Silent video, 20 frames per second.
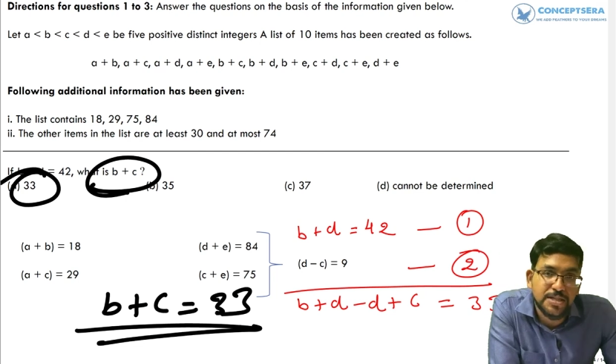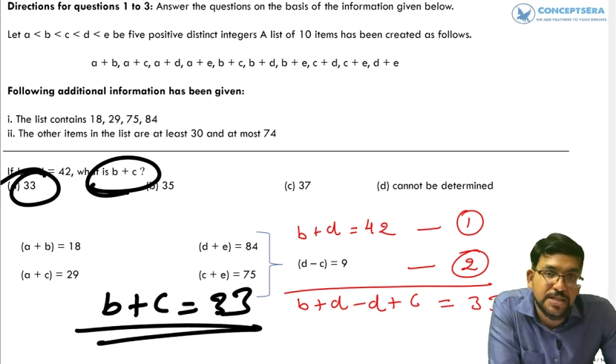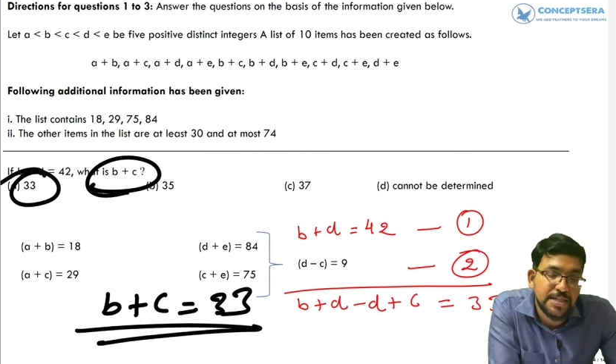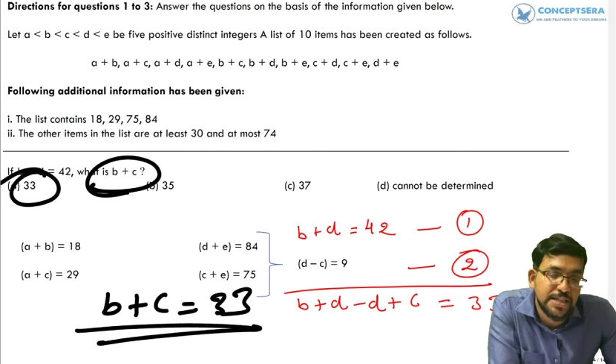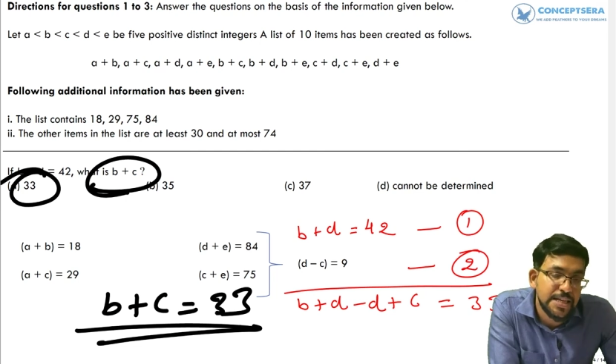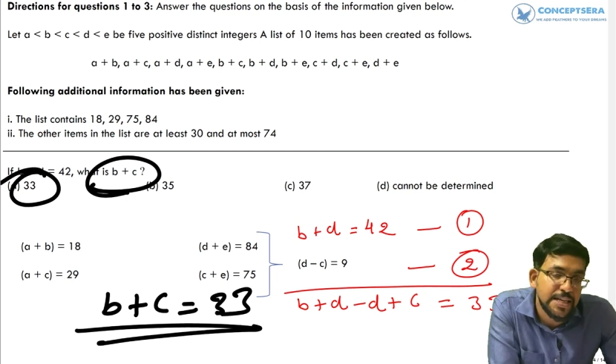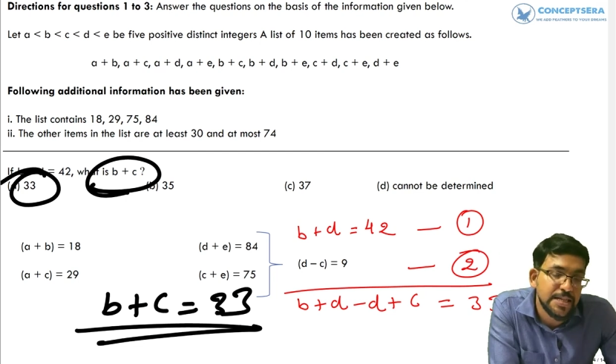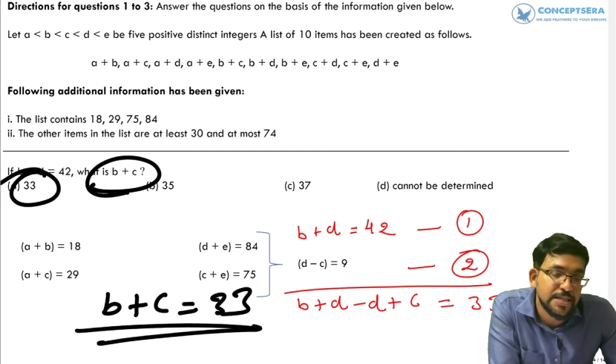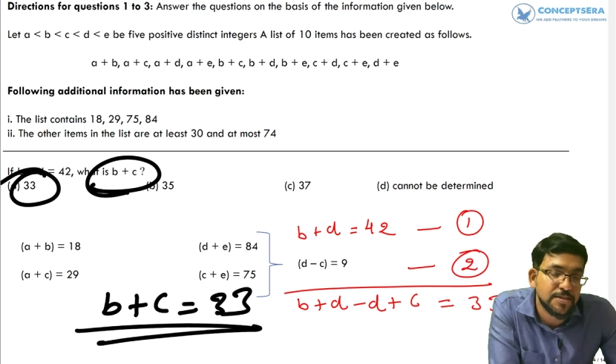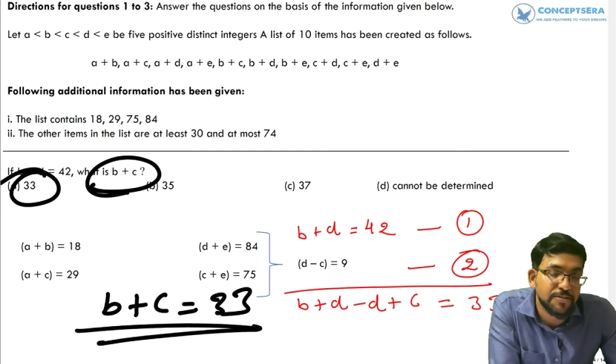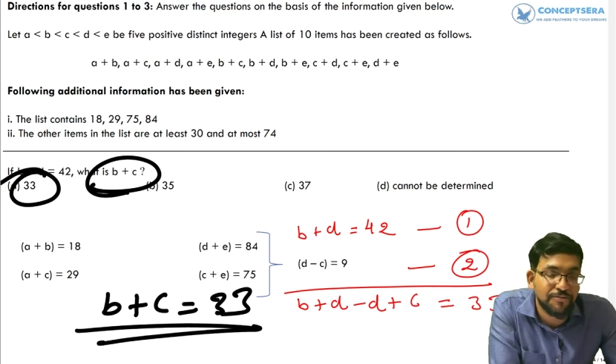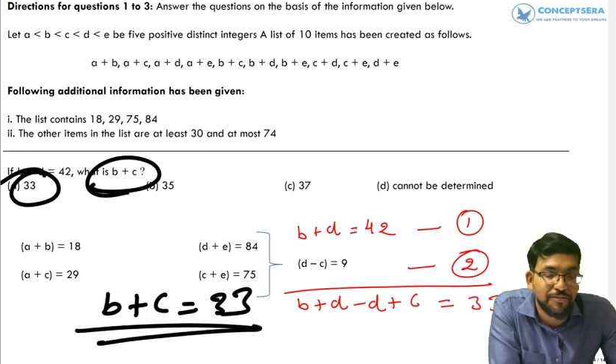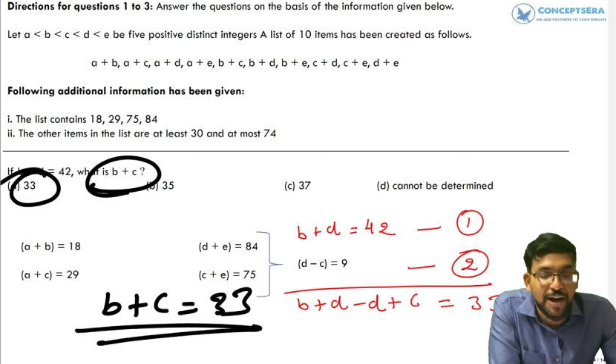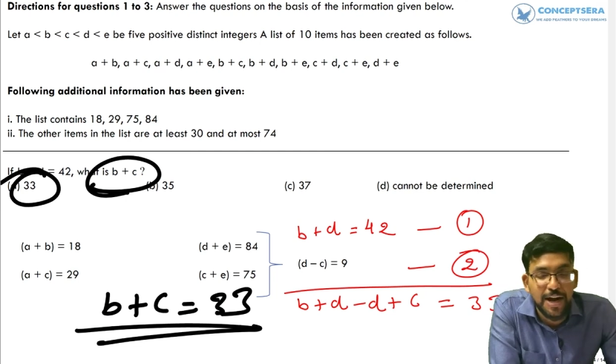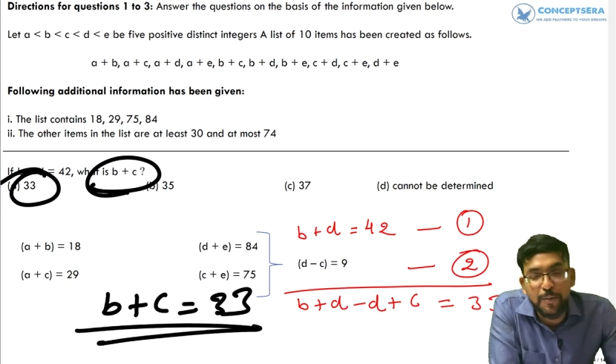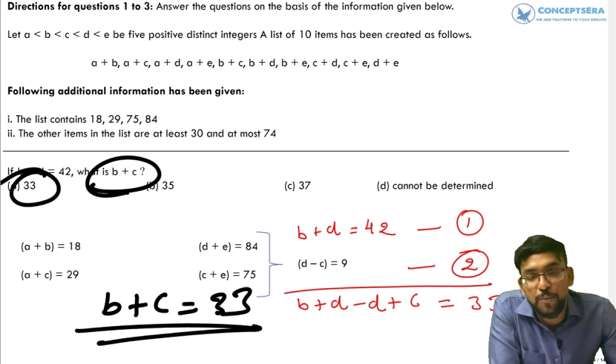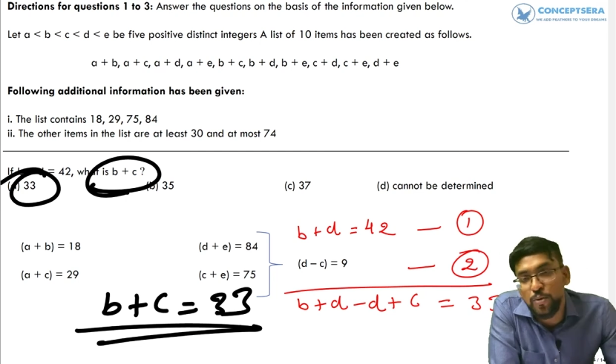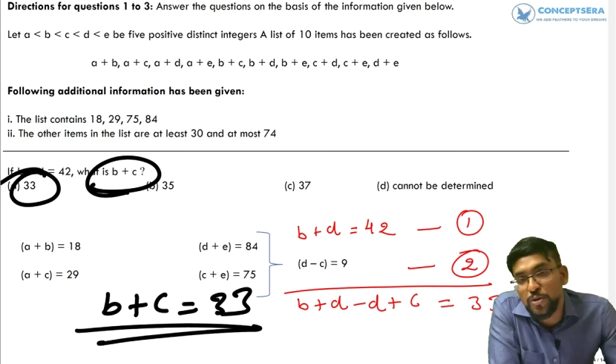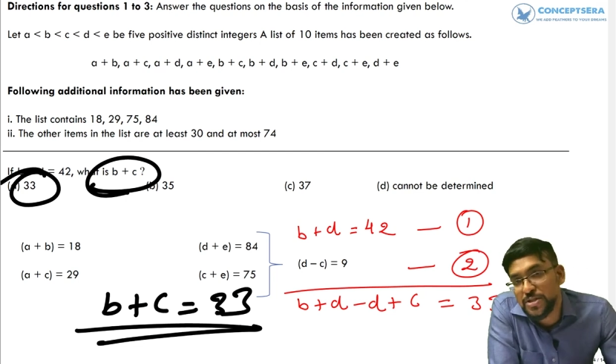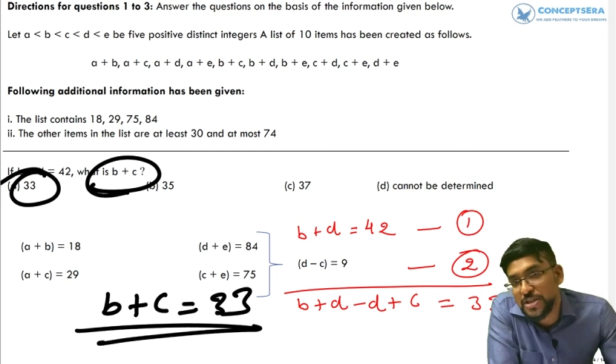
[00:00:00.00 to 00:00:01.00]
these
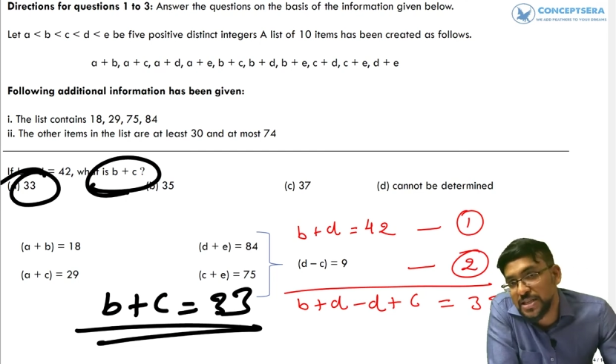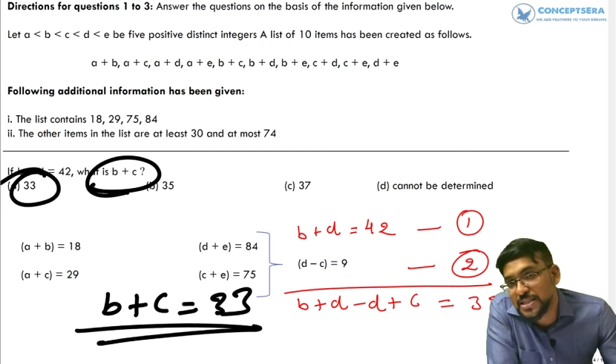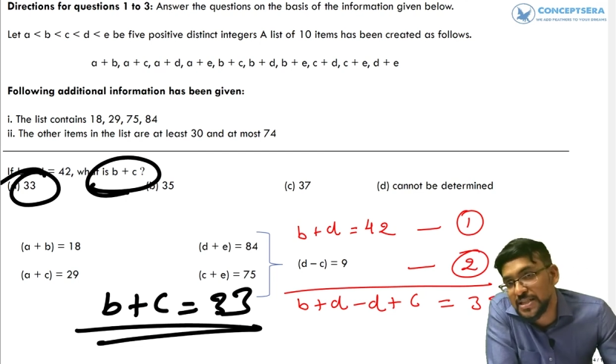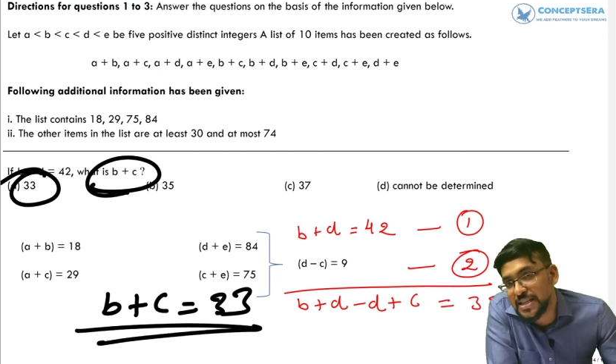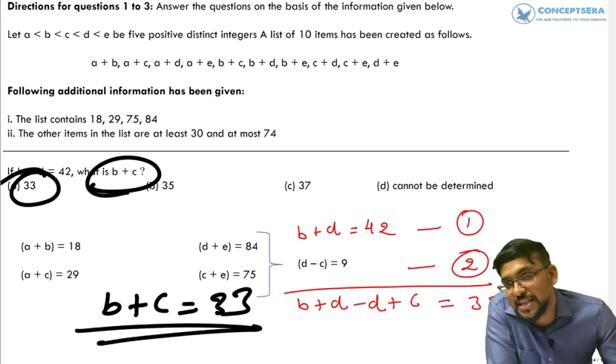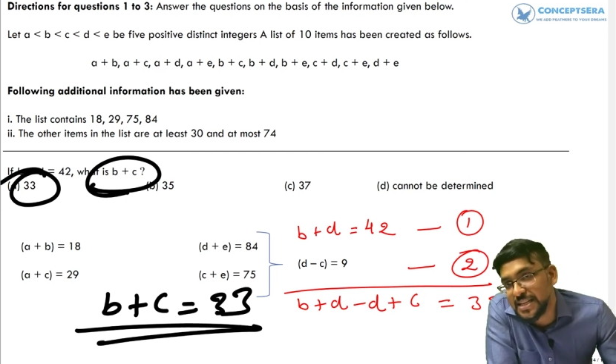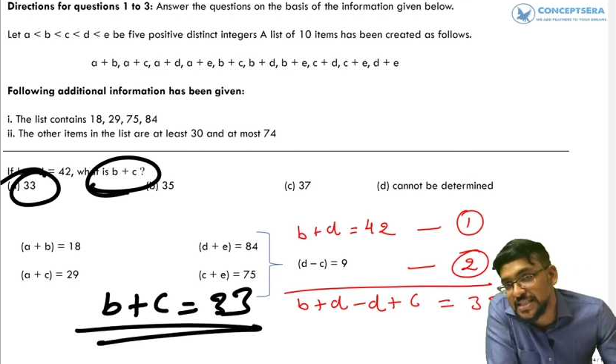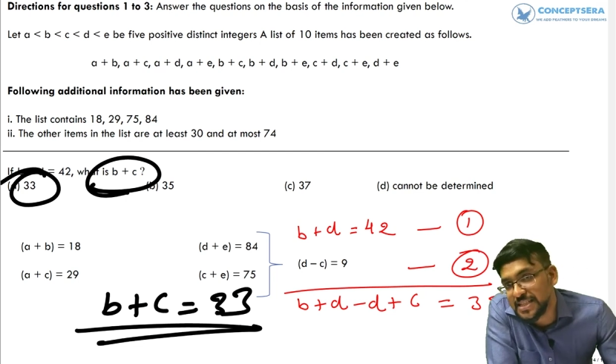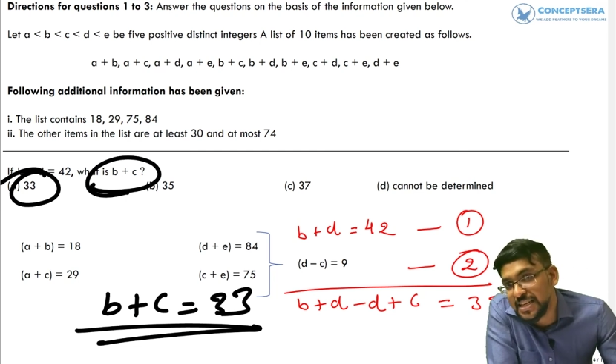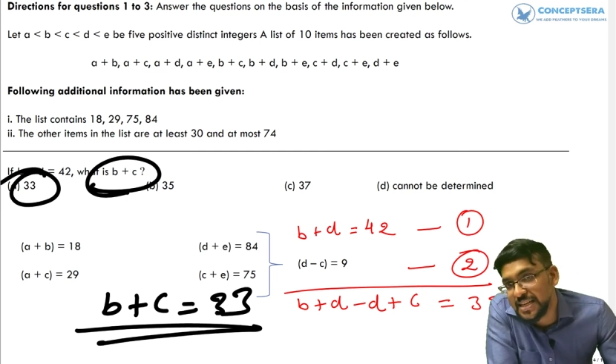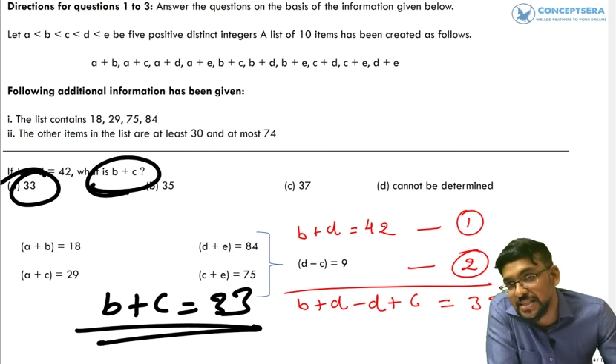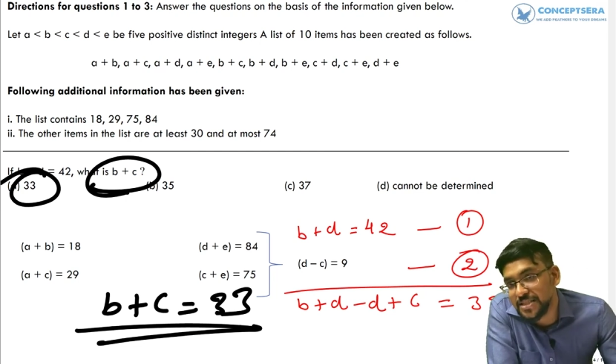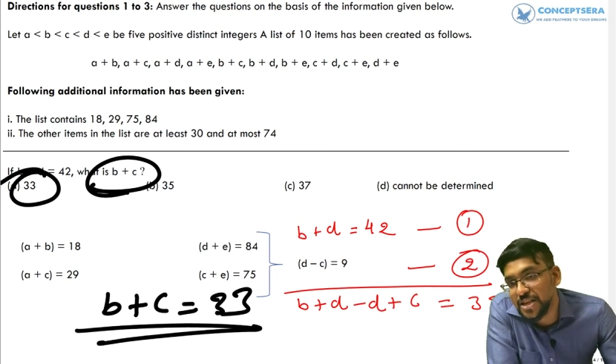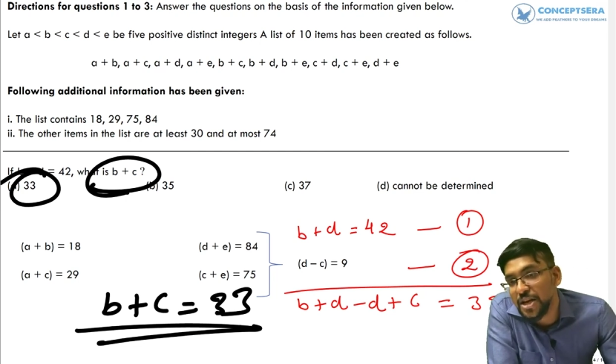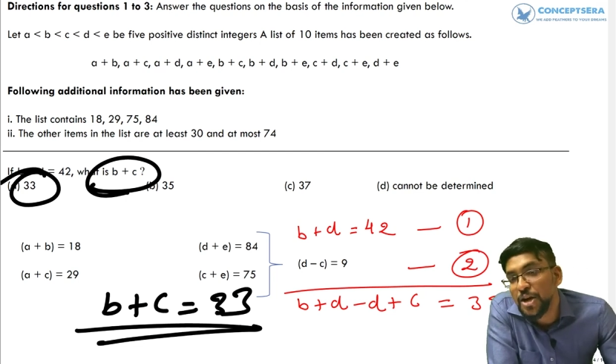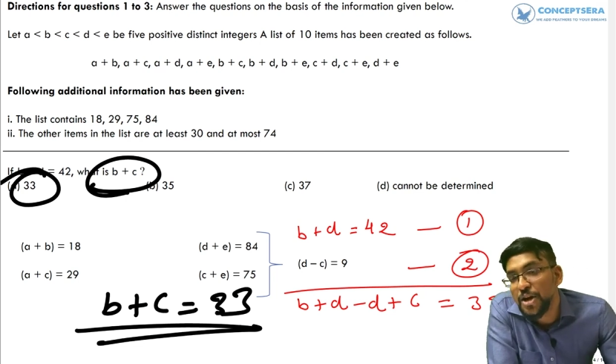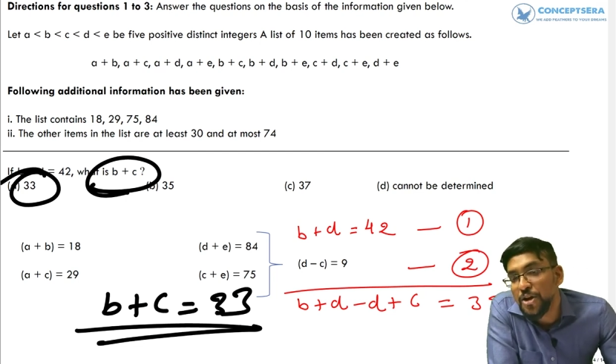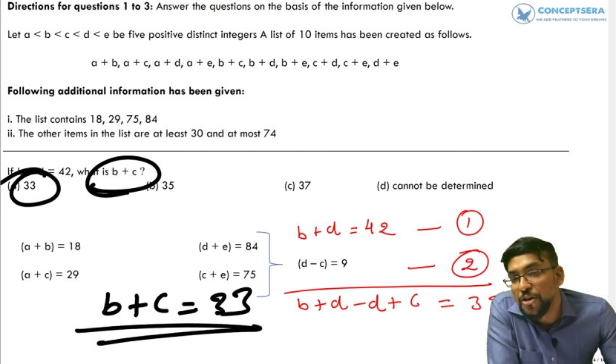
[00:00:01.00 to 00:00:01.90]
5 to 6 caselets